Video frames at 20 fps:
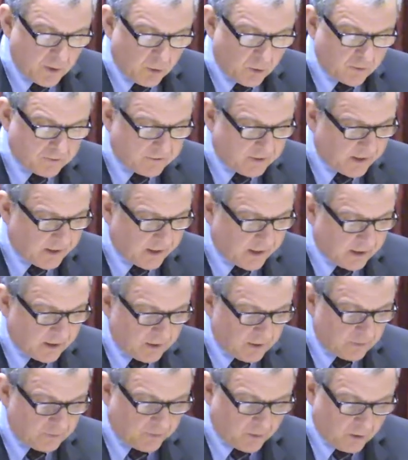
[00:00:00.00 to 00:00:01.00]
hold dear
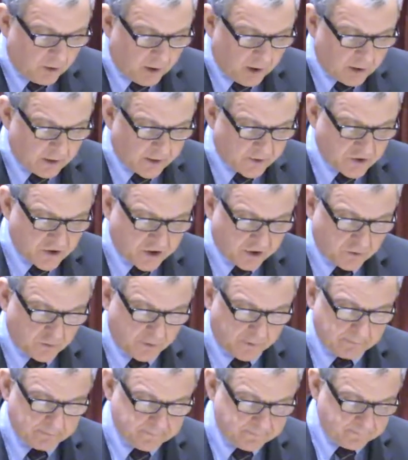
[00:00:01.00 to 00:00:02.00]
for all our
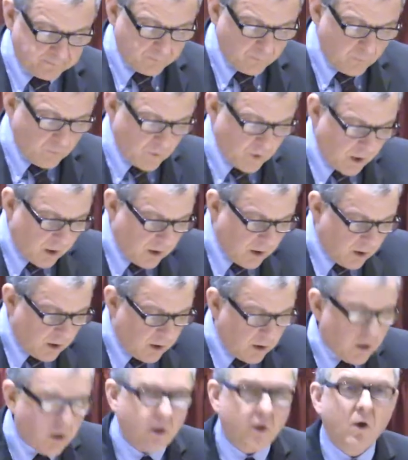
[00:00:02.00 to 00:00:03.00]
children.
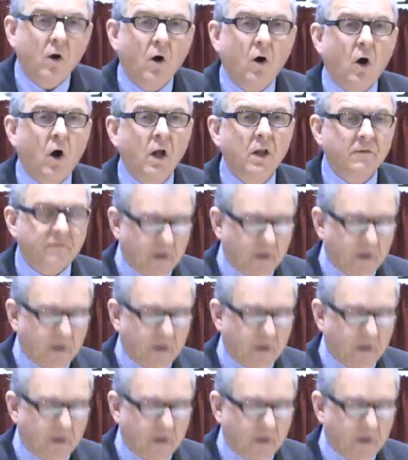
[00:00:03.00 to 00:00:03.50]
All